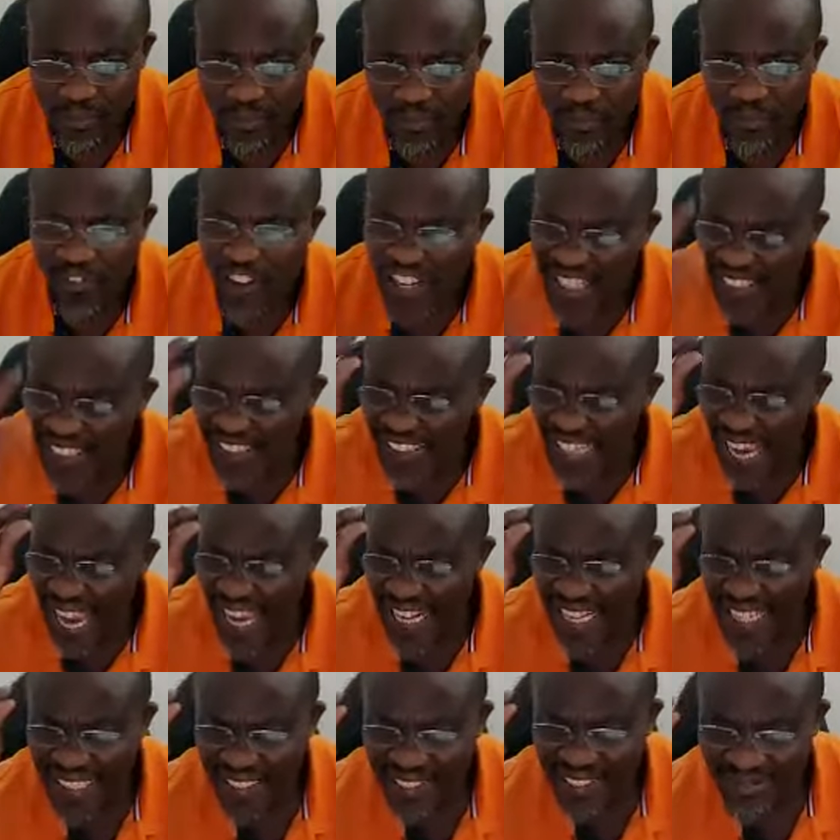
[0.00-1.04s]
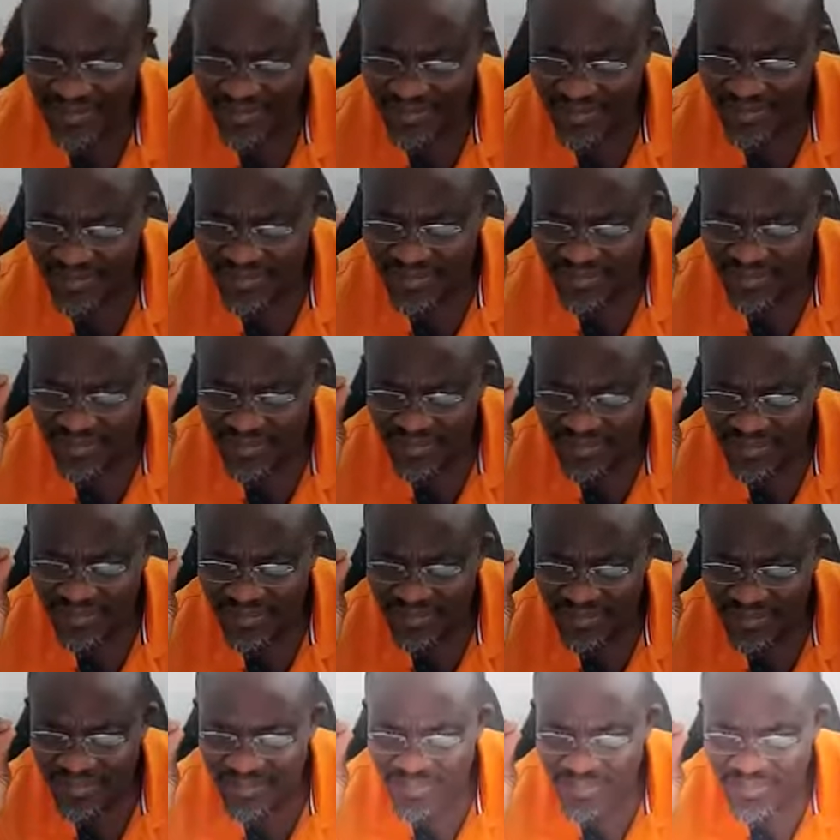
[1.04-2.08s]
Very tiny.
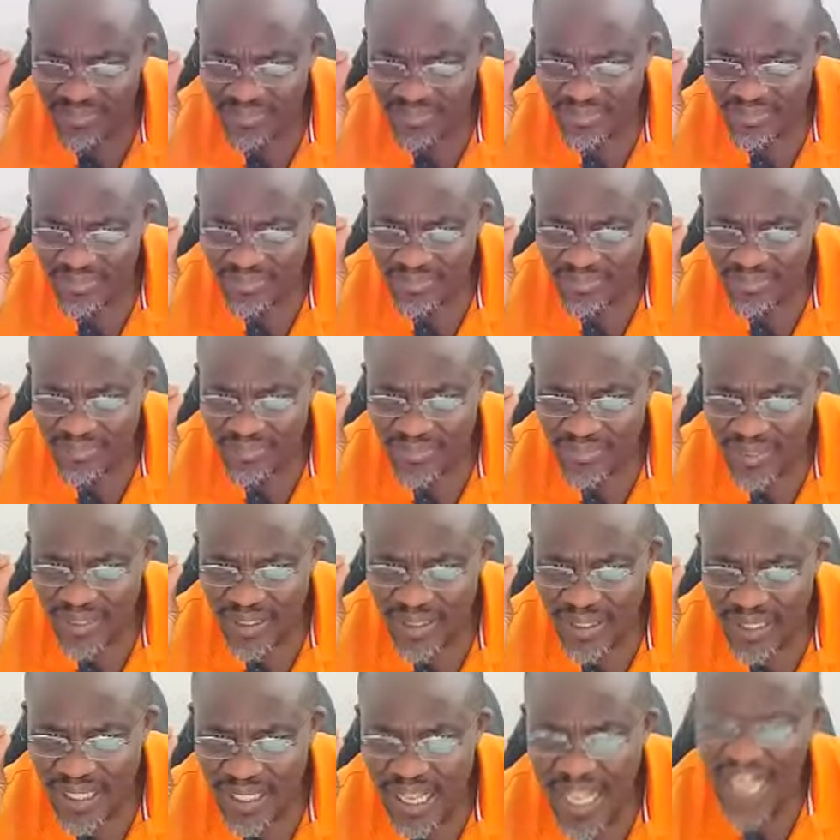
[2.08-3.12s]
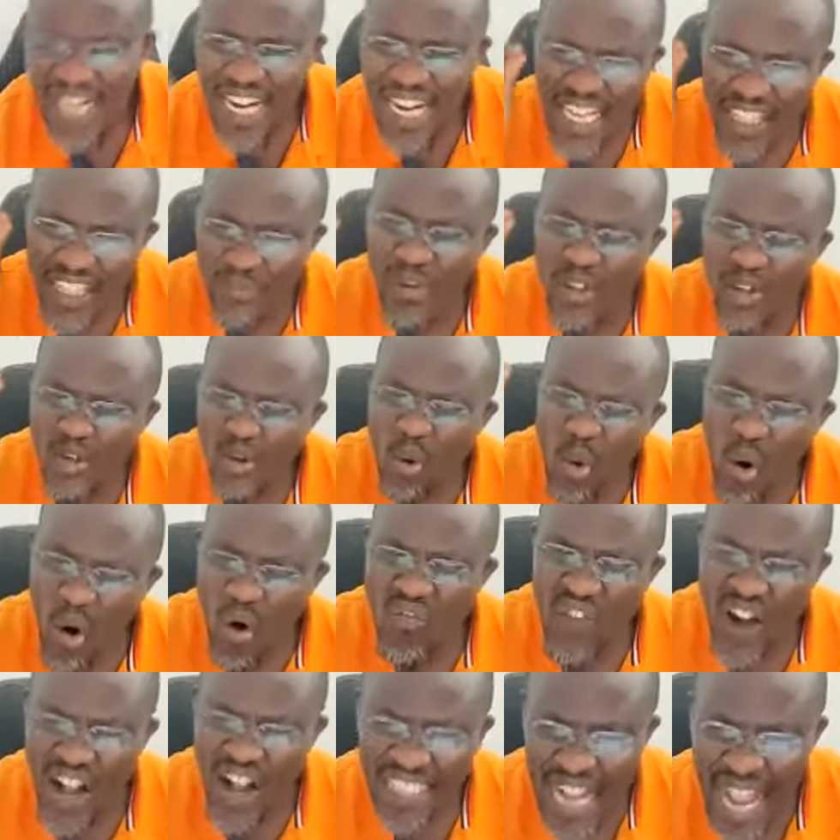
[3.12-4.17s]
Mm-hmm. Let me do
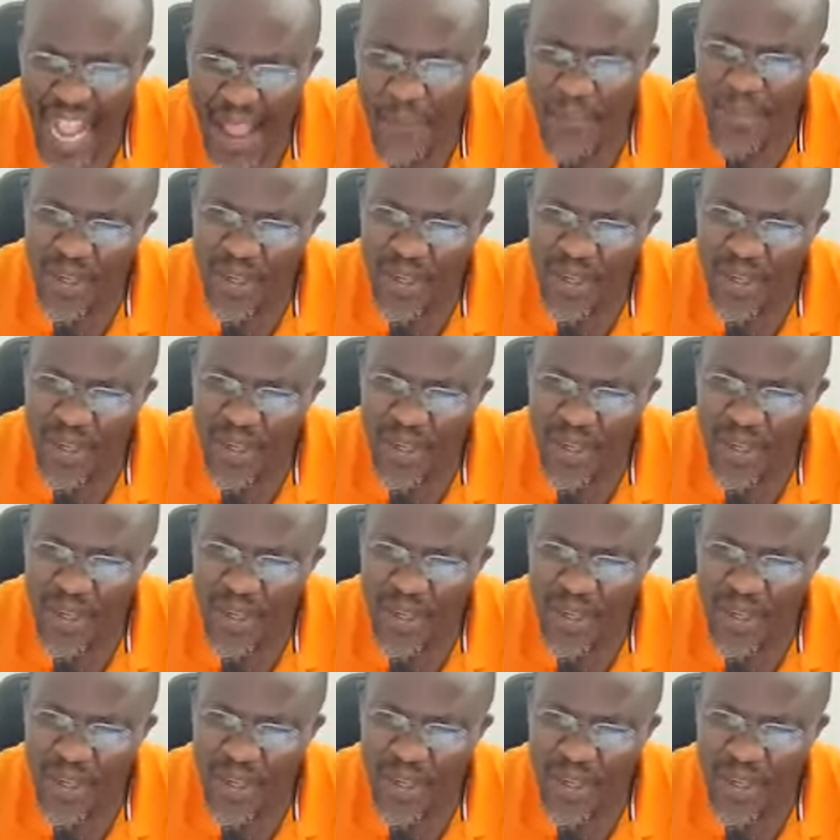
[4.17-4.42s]
overtime